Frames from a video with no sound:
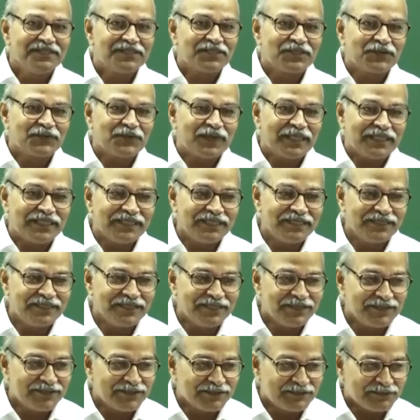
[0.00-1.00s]
So, when
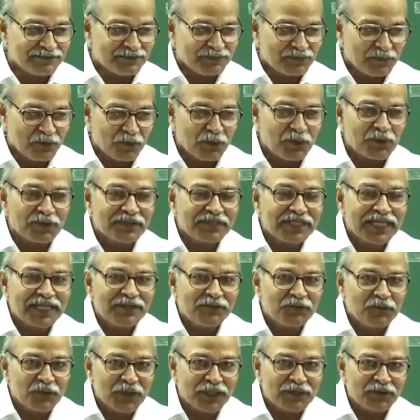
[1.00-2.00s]
more
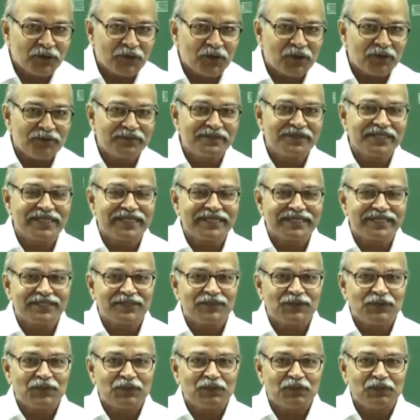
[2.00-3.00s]
than one
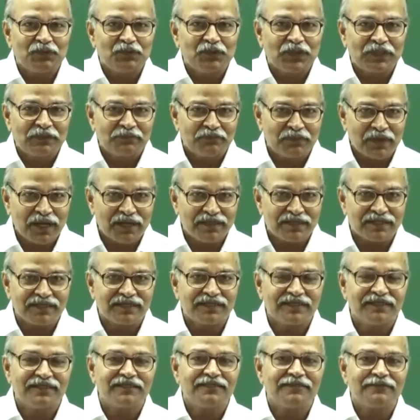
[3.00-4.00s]
objects one
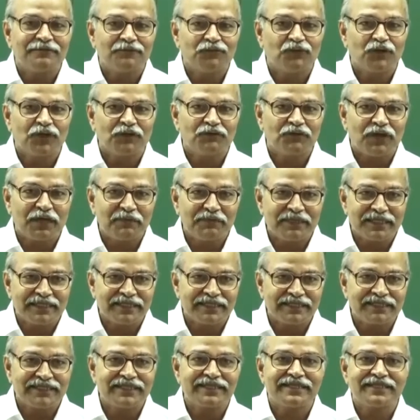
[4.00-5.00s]
particle, one
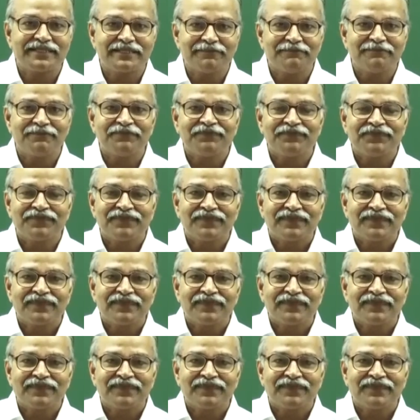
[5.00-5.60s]
vibrating system